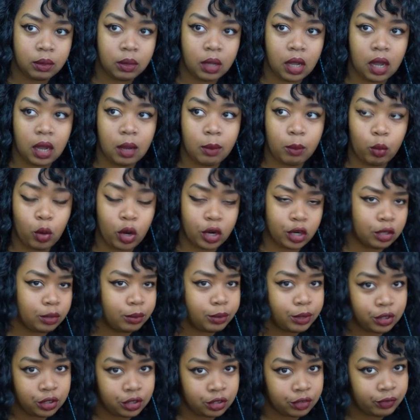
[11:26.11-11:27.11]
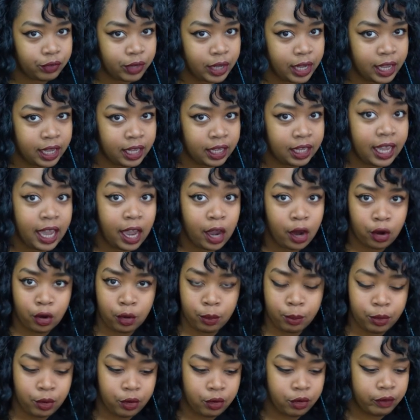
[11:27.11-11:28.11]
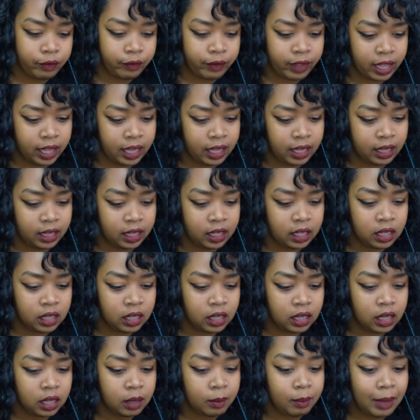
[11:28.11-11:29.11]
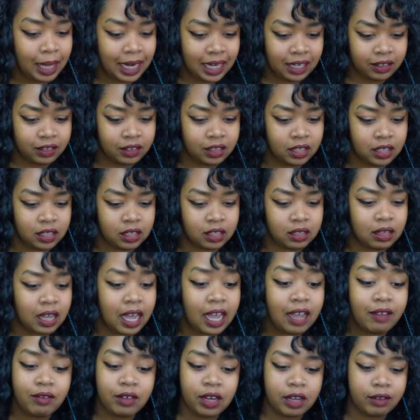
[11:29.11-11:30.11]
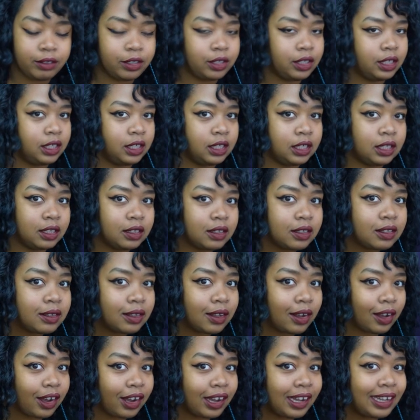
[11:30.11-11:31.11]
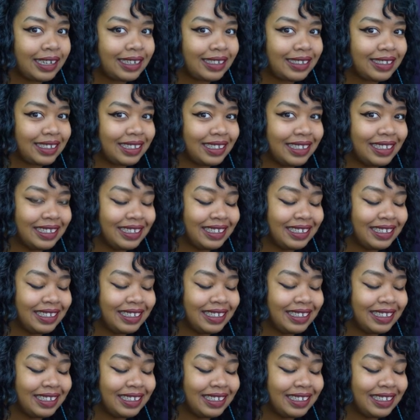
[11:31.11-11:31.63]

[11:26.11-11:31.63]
water purifying, air purifying, medicine. I've never needed this hot.